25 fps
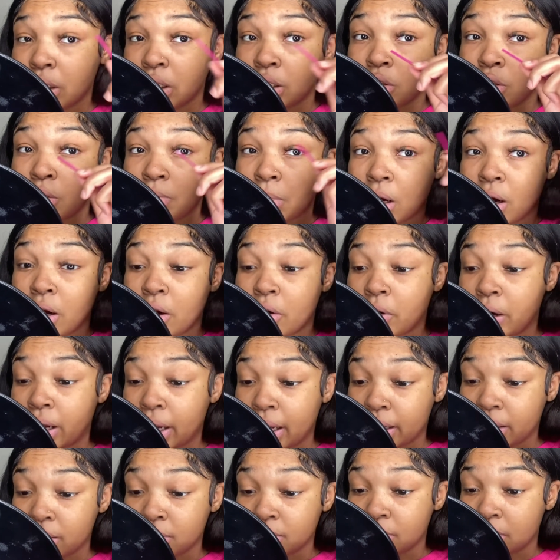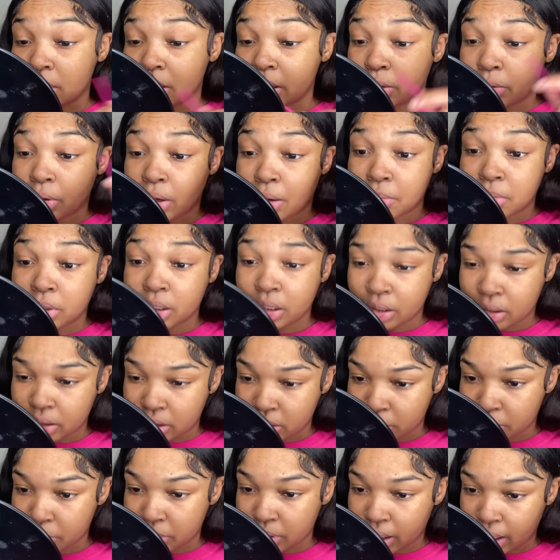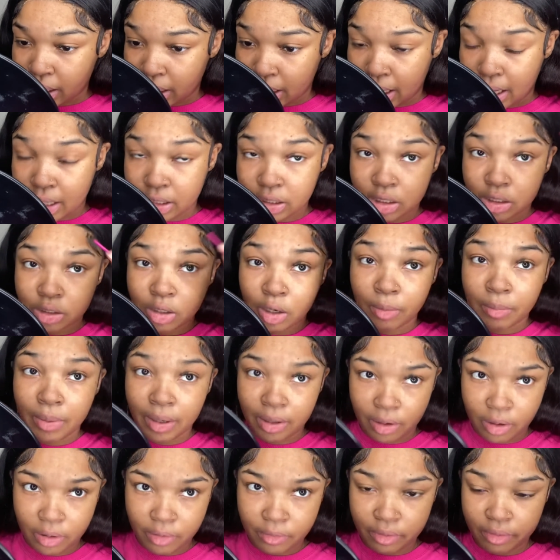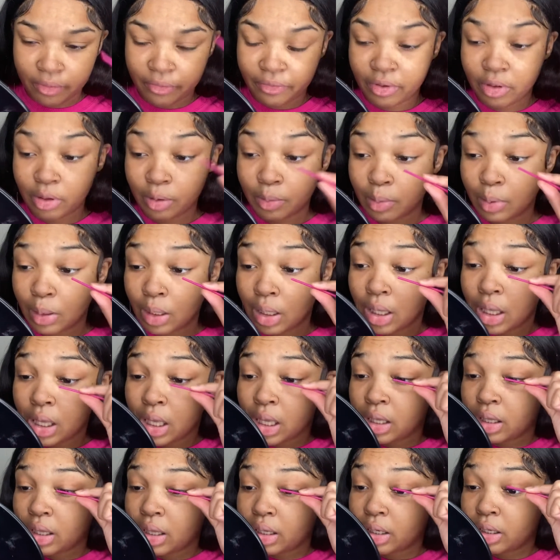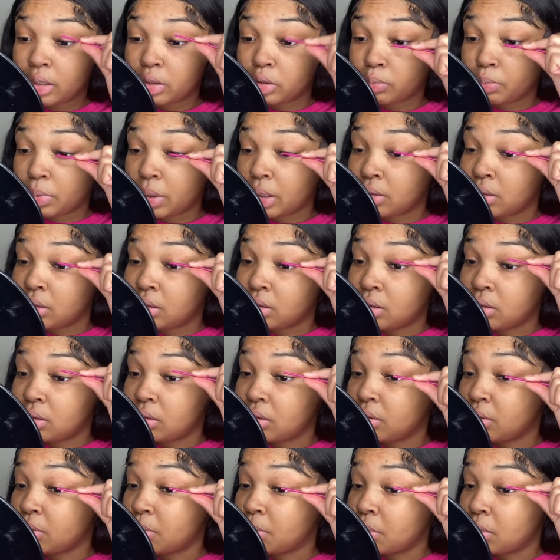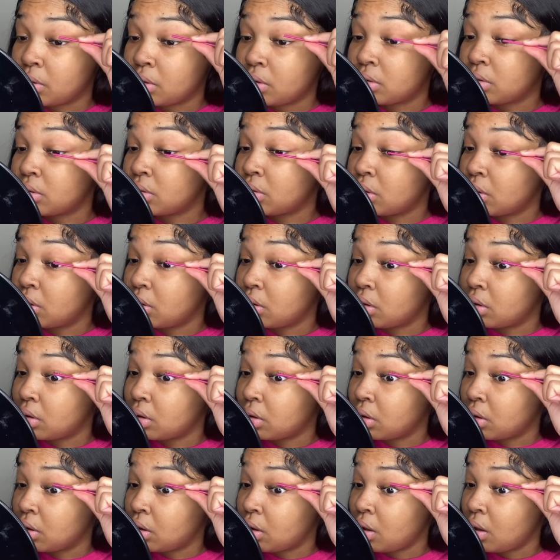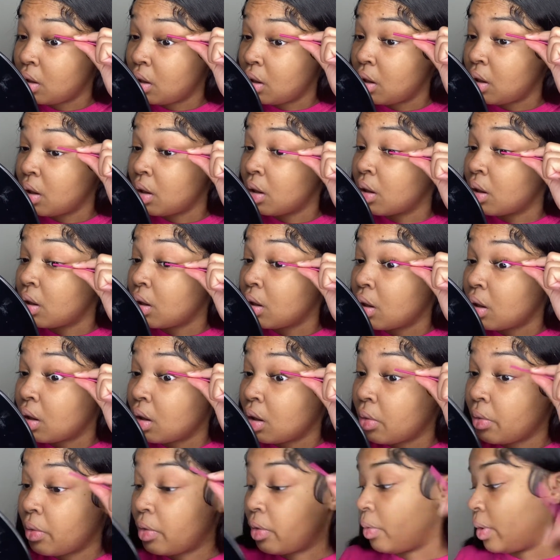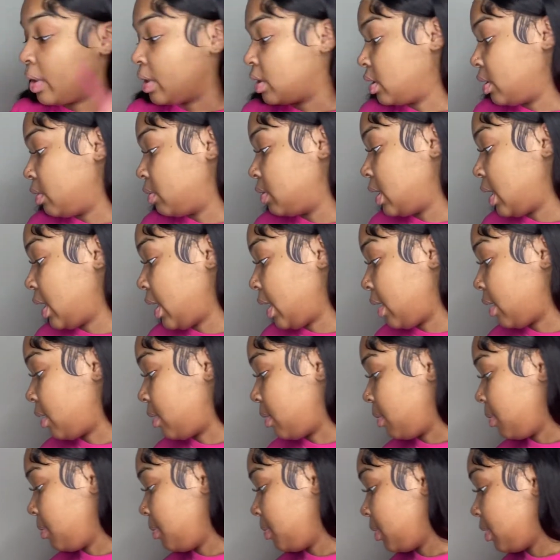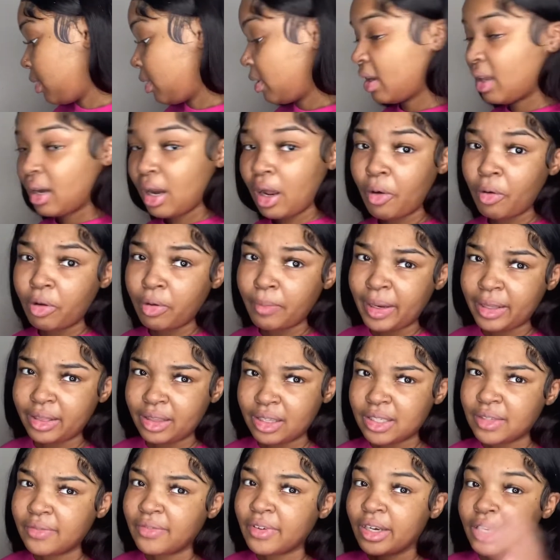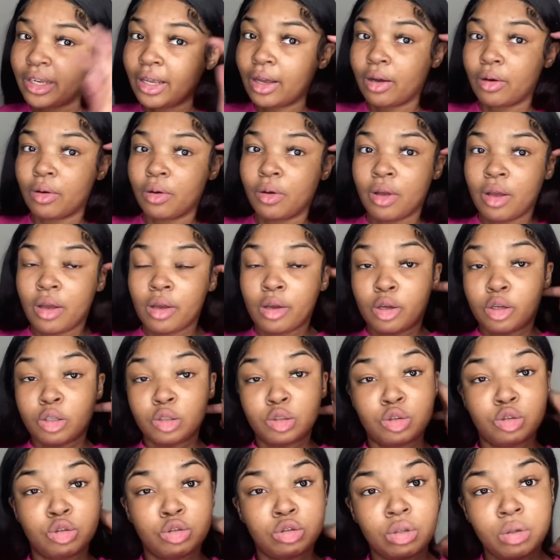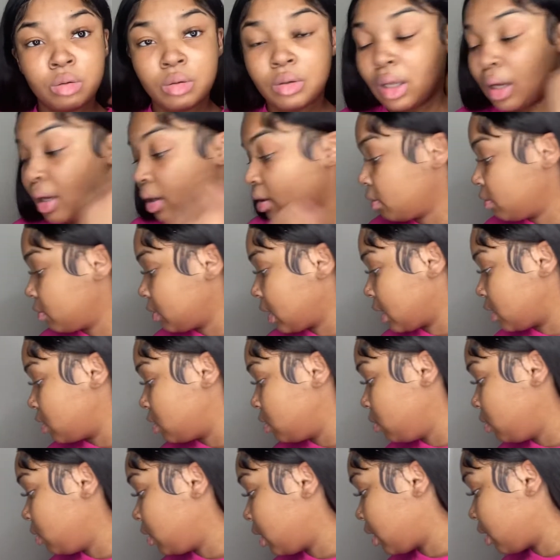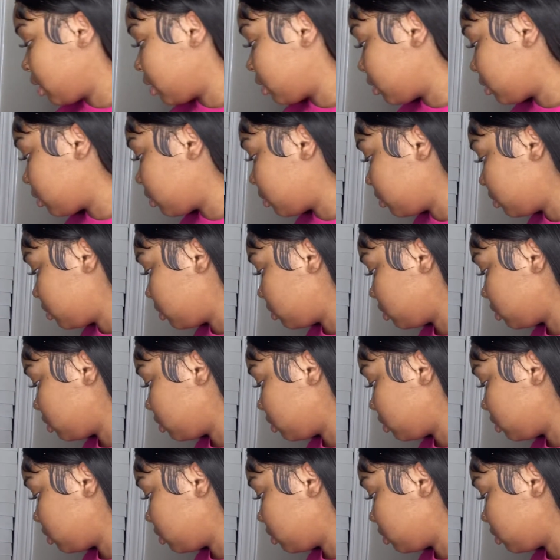just do my whole eye, and then when I'm done with the eye, I just go back over and fill up like in the spaces and stuff, because I don't want to waste no time. I want to make this video too long, not too long.